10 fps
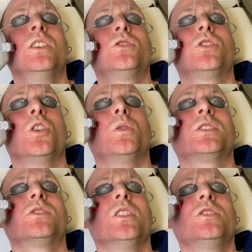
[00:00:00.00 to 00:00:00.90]
So
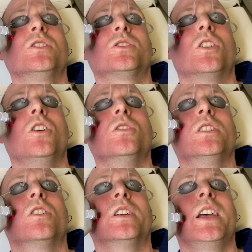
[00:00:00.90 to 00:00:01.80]
it's not just all
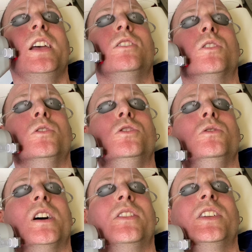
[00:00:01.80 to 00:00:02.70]
in on halo and do
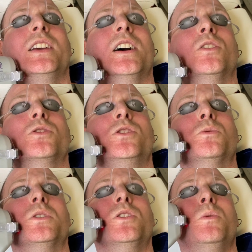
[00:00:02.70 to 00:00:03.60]
nothing else. You
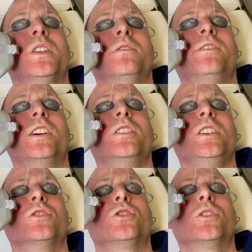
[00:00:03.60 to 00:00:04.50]
really want to vary
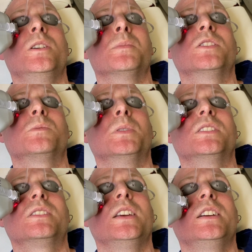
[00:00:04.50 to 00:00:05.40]
your treatments, but
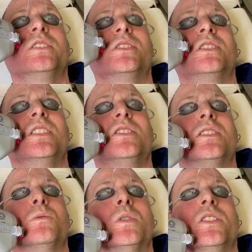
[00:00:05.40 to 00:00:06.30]
stay
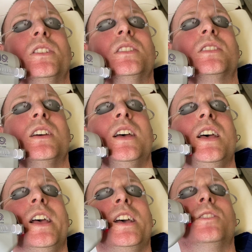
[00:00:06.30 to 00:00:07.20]
consistent with
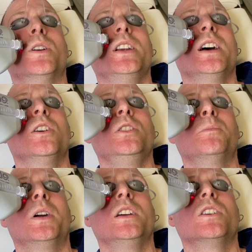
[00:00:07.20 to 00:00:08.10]
it. And right now you're
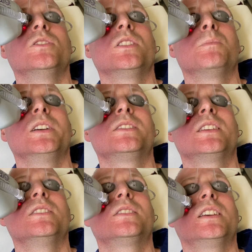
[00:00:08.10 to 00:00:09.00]
probably noticing my
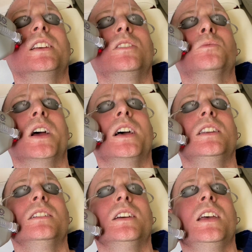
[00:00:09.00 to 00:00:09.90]
skin's getting red,
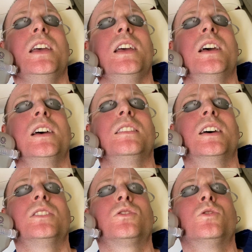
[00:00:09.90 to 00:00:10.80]
and
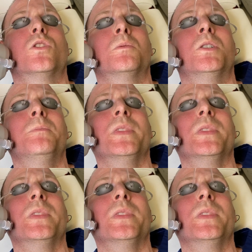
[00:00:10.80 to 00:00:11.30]
that's normal.